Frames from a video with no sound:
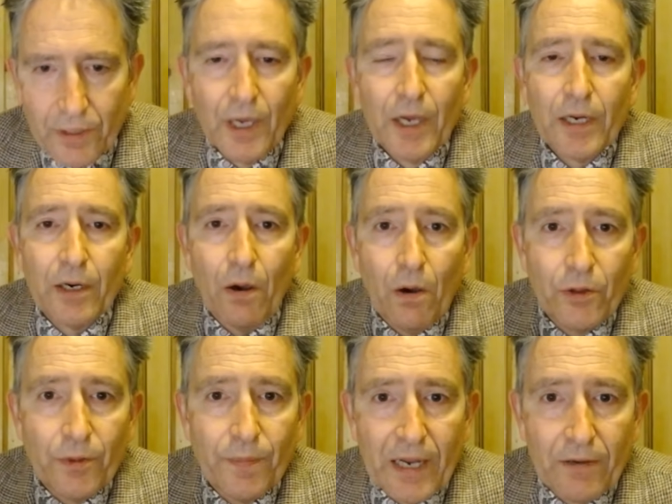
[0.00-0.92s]
Now, on the
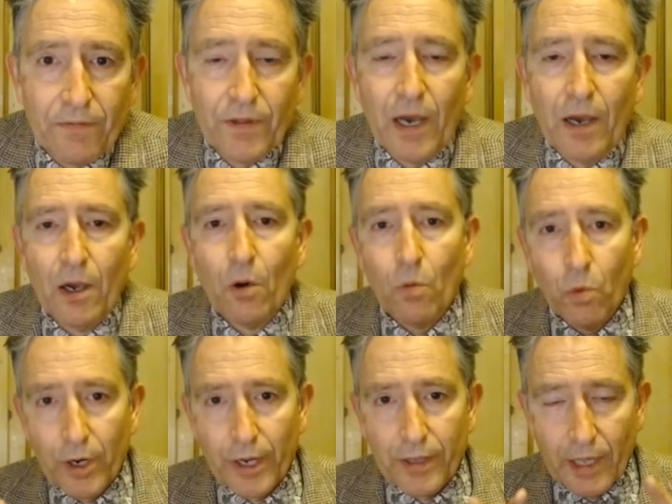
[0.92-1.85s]
back of that, what
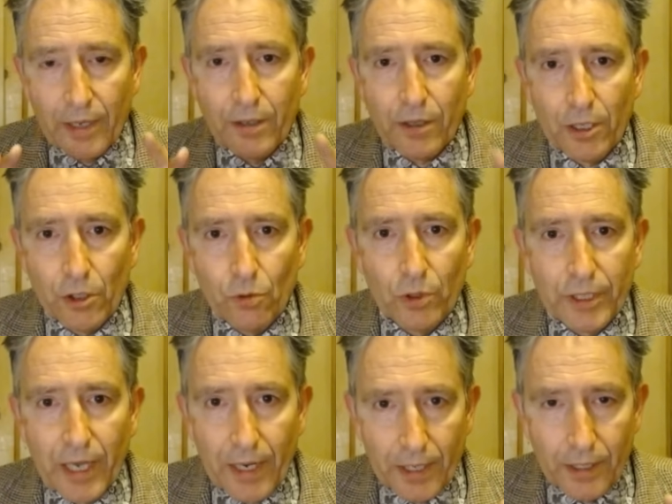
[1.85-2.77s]
I then think you will
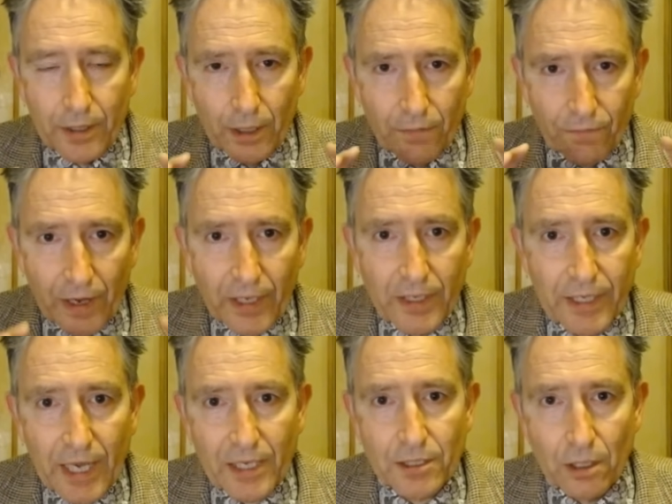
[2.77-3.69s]
get in the invader
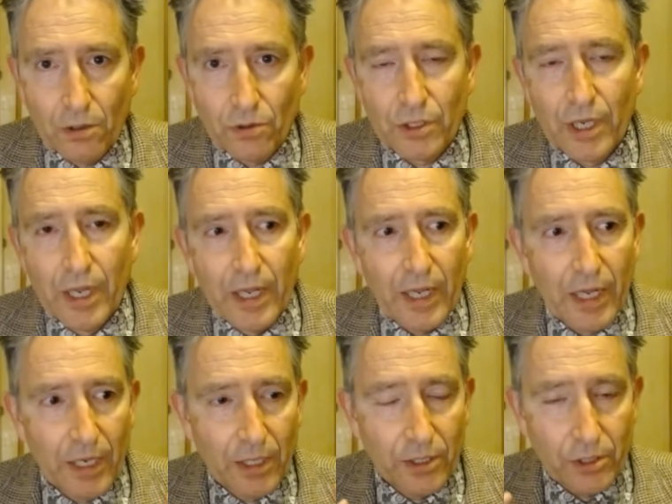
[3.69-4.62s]
ghettos
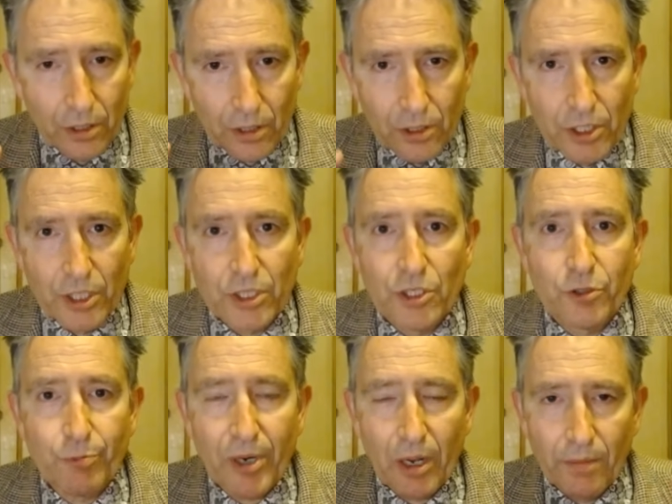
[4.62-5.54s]
is conditions
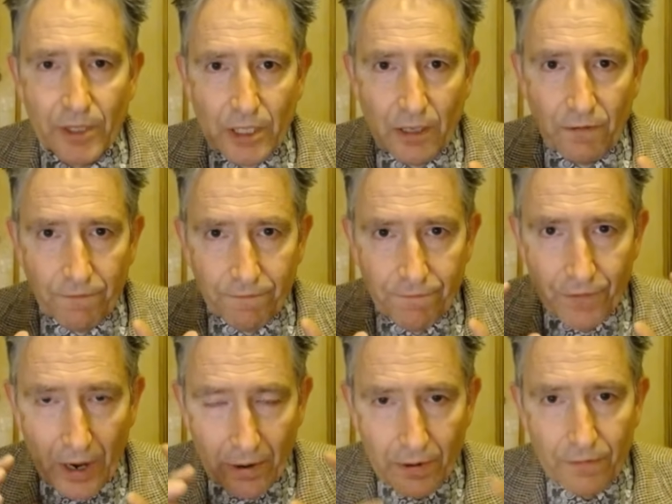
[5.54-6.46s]
plummeting
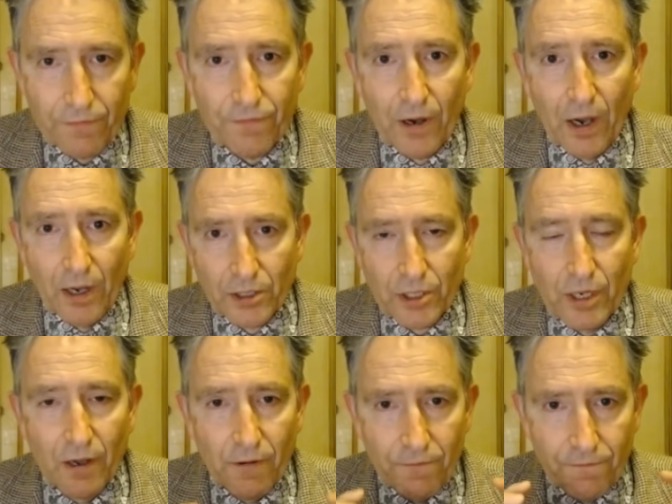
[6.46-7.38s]
very fast,
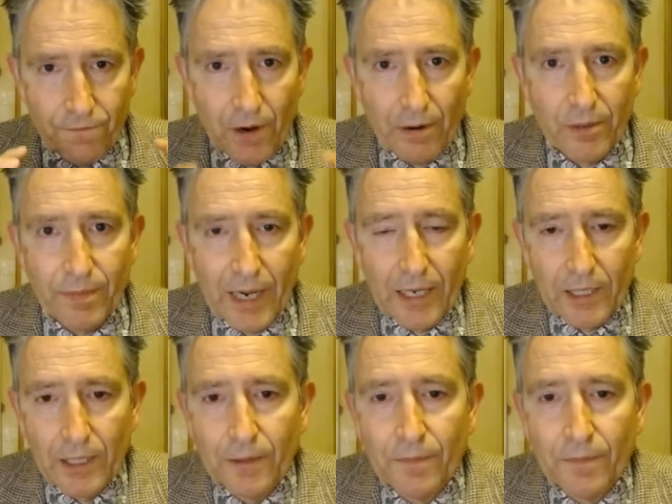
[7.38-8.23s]
very badly.